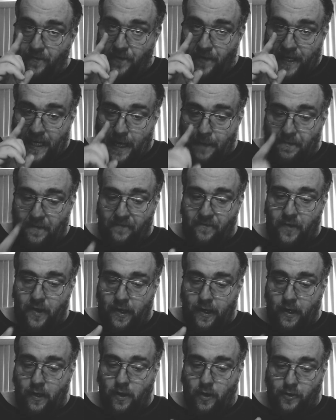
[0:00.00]
keep a
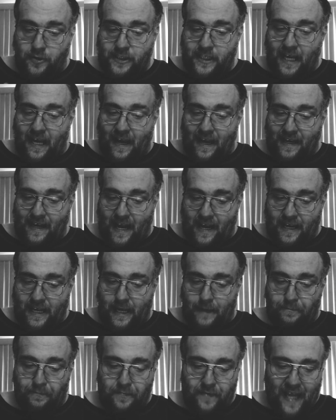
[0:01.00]
very close eye on that
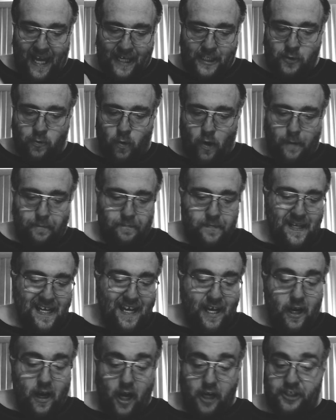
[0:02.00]
kid. Next one,
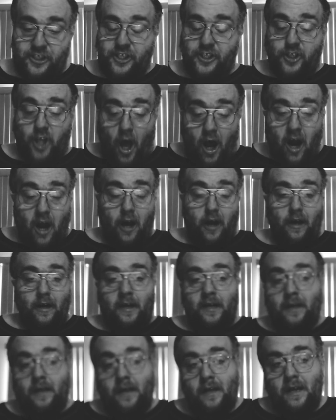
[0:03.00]
a star.
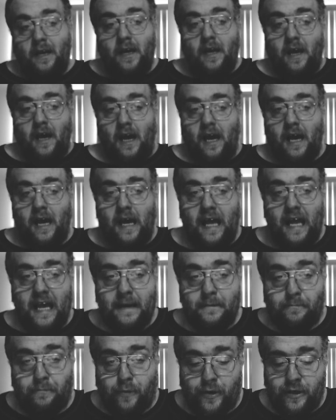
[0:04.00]
Uh,
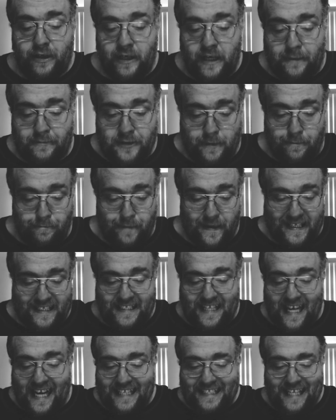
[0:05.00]
putting up some big
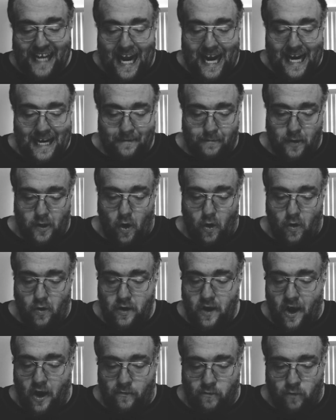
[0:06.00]
stats. Aidan
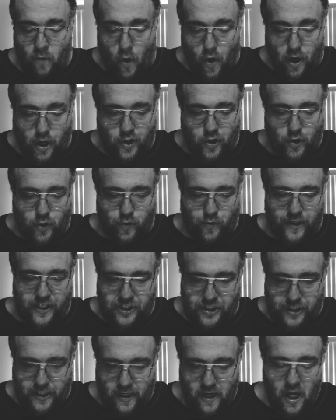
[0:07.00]
Malone, Aurora
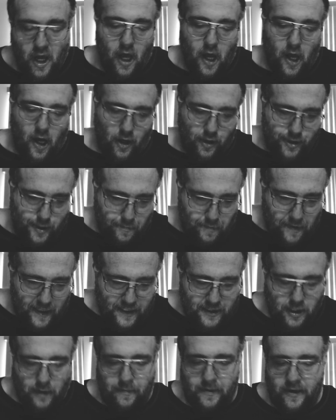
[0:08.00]
Christian also
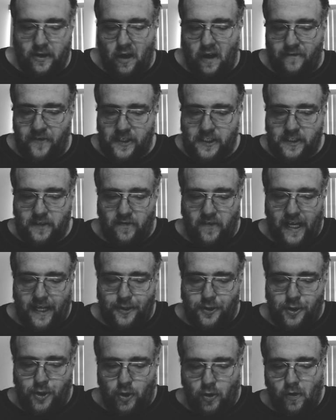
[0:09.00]
plays a little bit of offensive
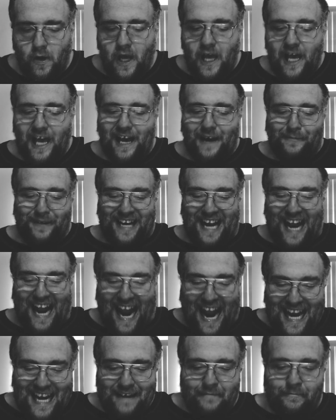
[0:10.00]
line too. But
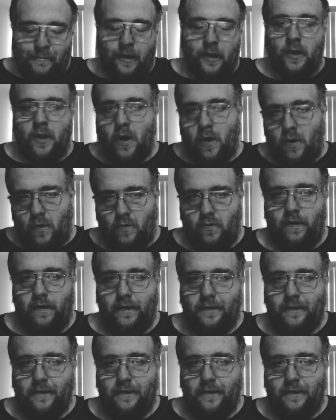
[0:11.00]
Aidan Malone,